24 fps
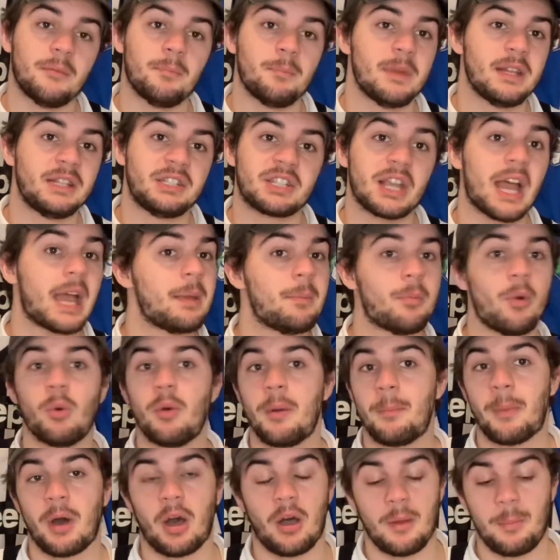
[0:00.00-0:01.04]
mid-table,
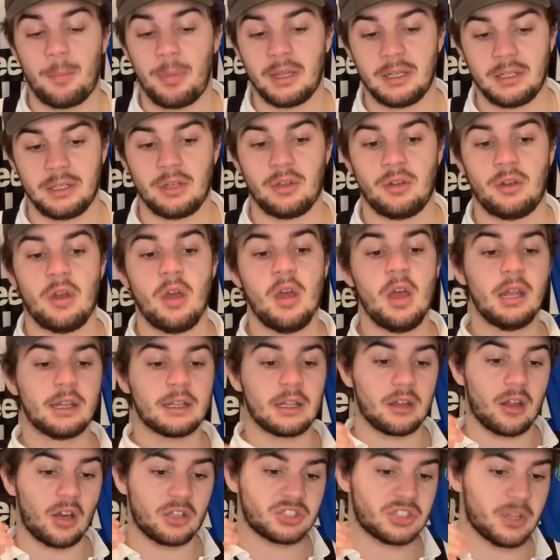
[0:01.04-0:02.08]
in my opinion. The
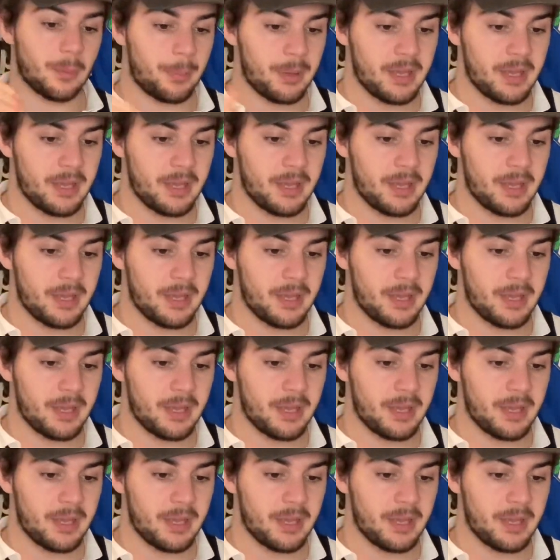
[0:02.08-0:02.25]
likes of